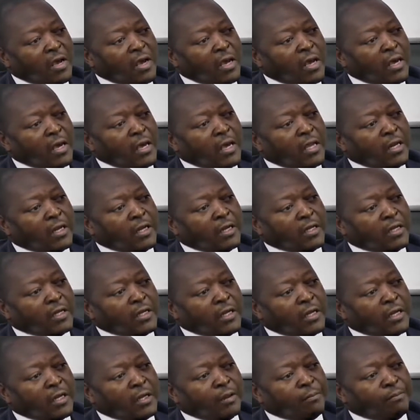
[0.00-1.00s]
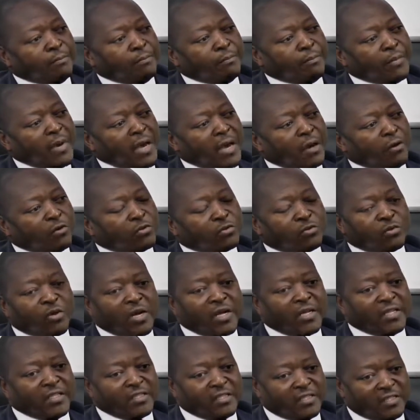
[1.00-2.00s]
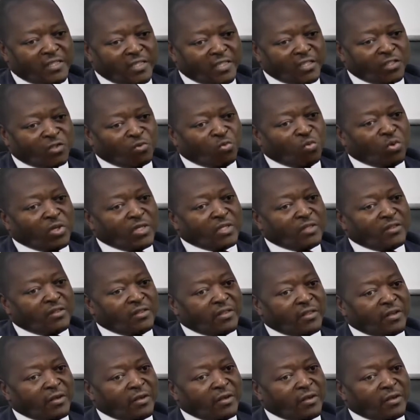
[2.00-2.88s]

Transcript: And I also had a stint with